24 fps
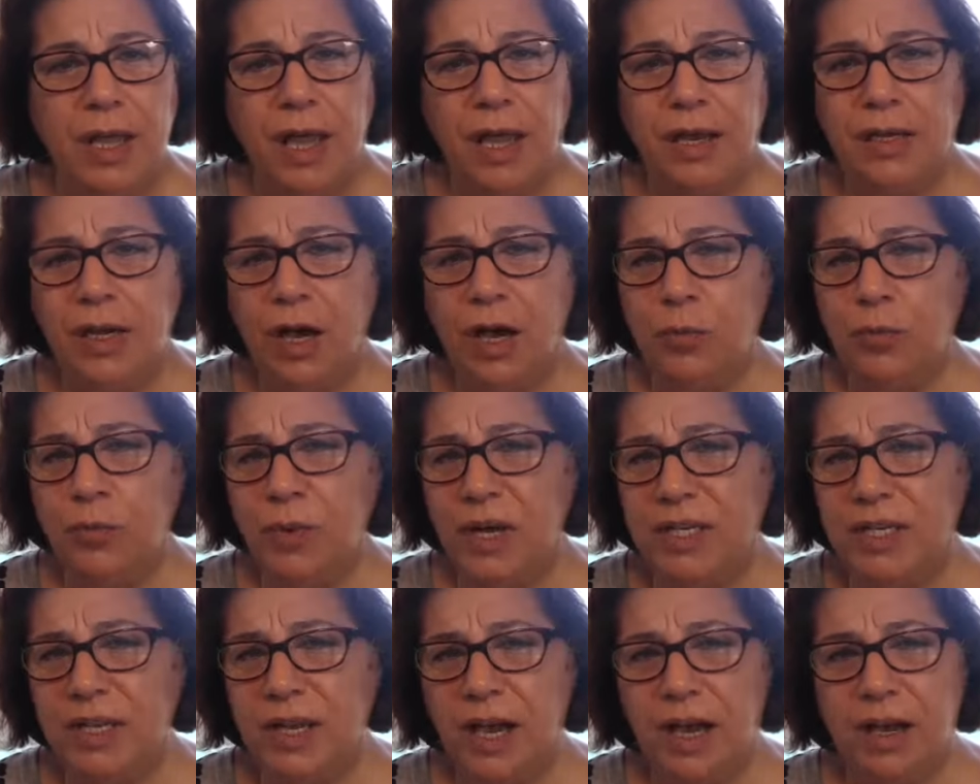And how
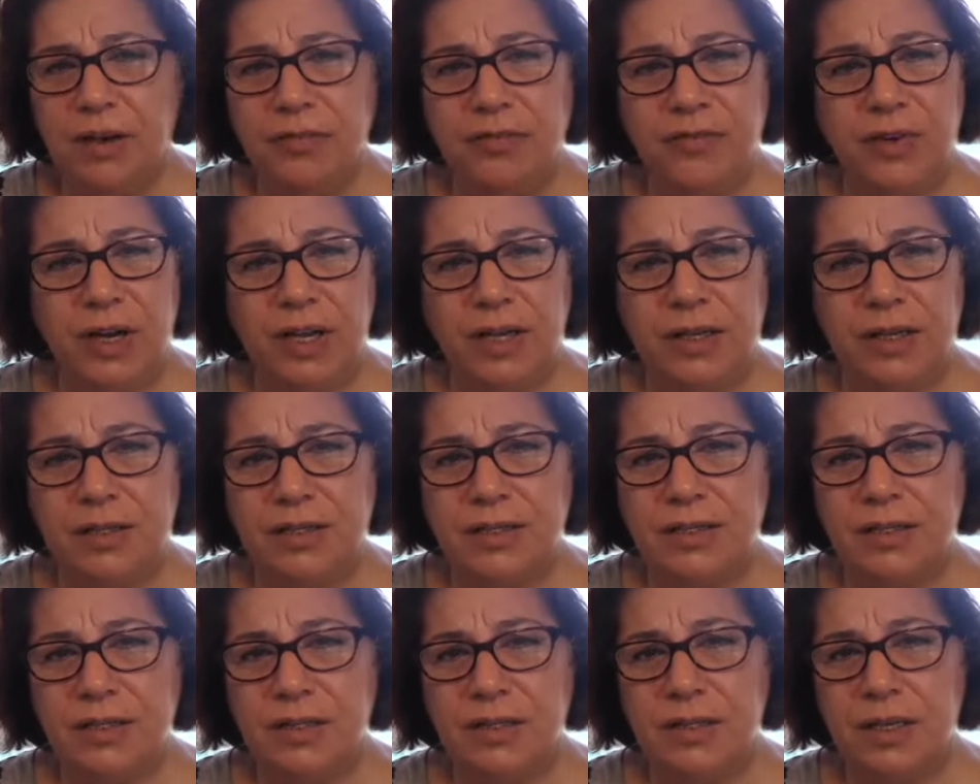many of
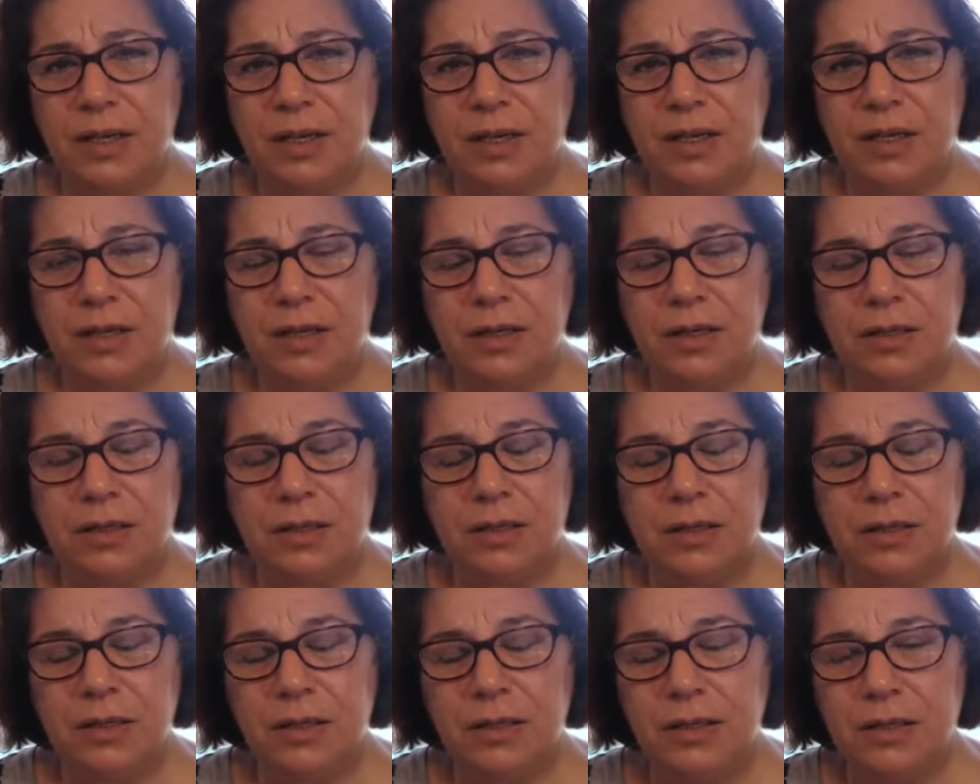us
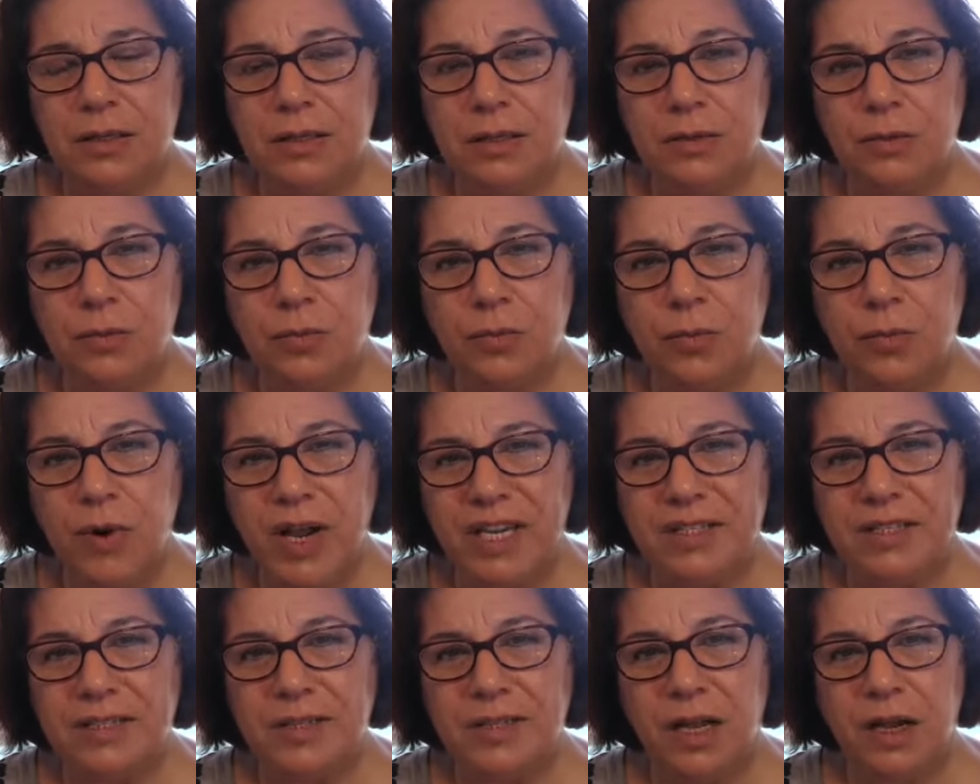
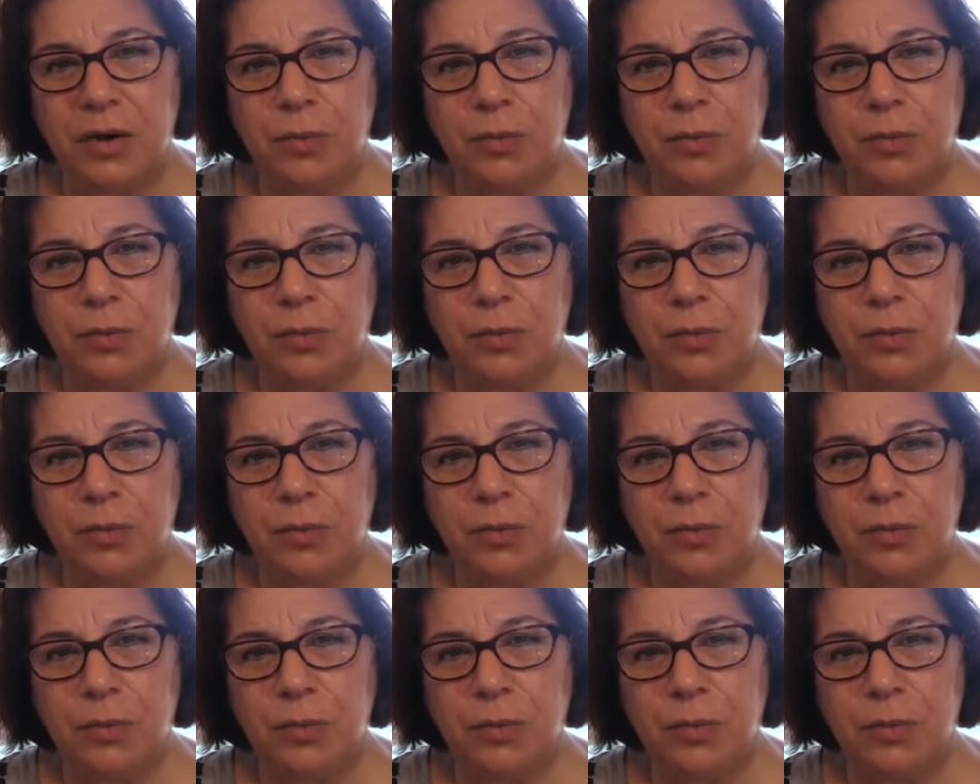waste